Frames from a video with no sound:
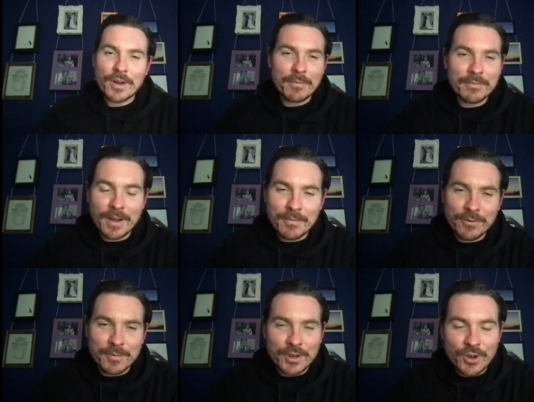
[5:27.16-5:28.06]
I'm I'm
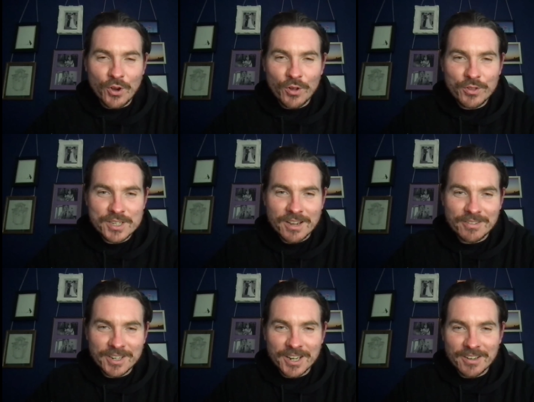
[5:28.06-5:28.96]
from the north, so
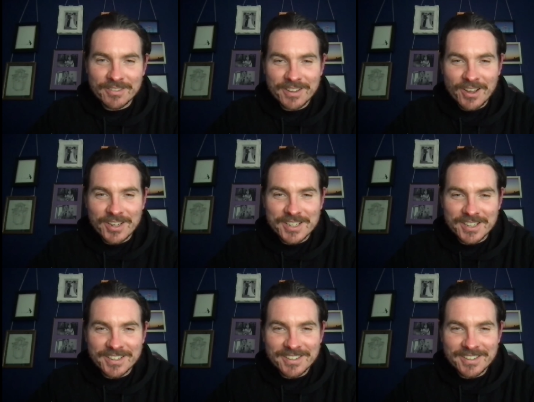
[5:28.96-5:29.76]
you know, going to